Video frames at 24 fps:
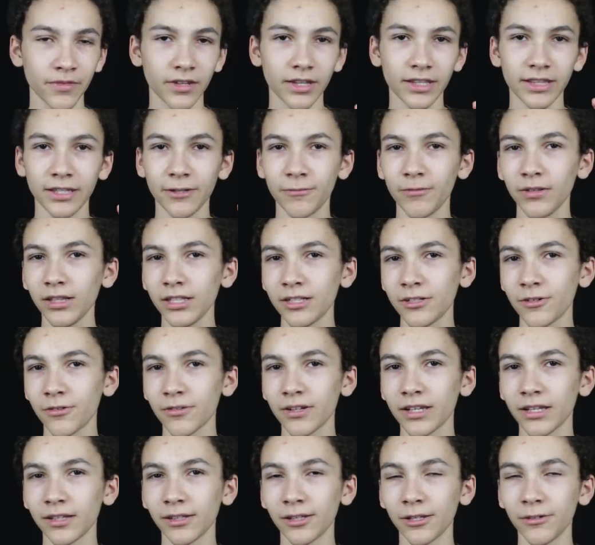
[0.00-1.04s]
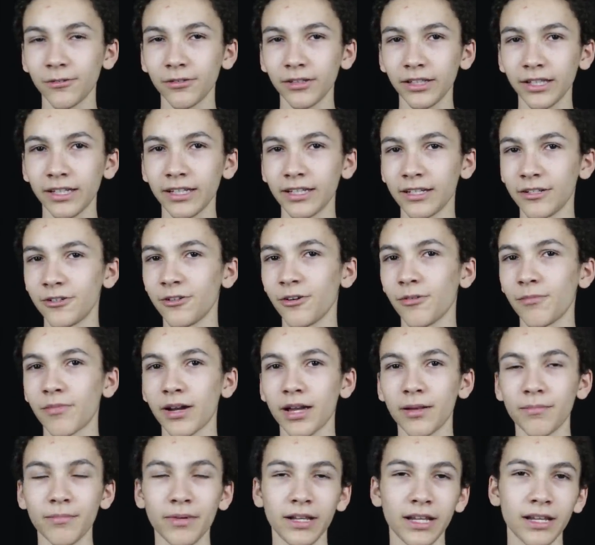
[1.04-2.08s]
and they really don't get lonely and don't
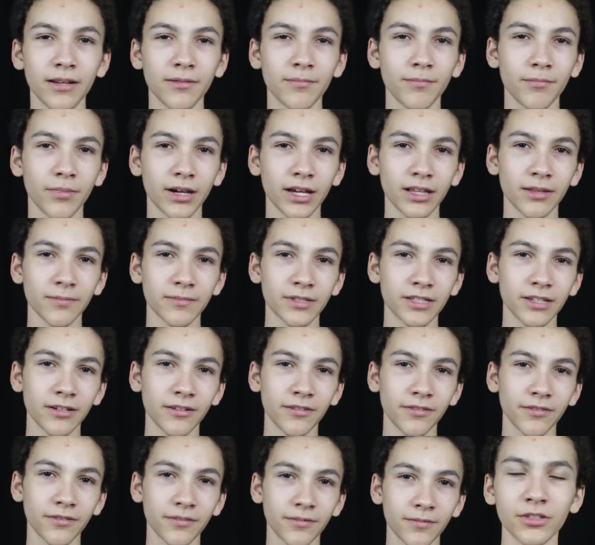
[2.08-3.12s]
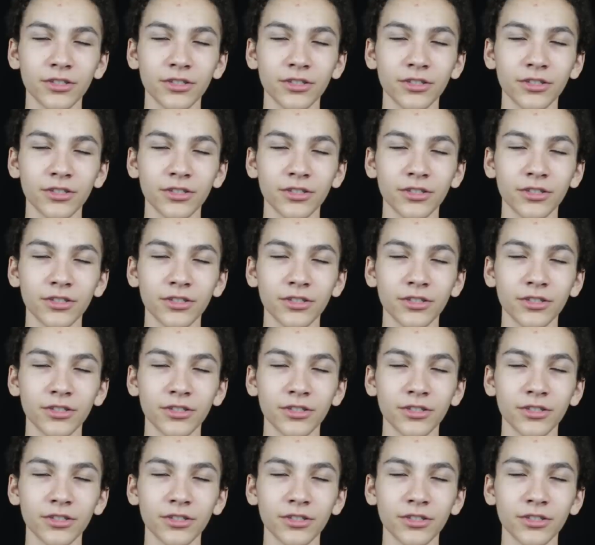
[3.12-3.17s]
mind being by themselves.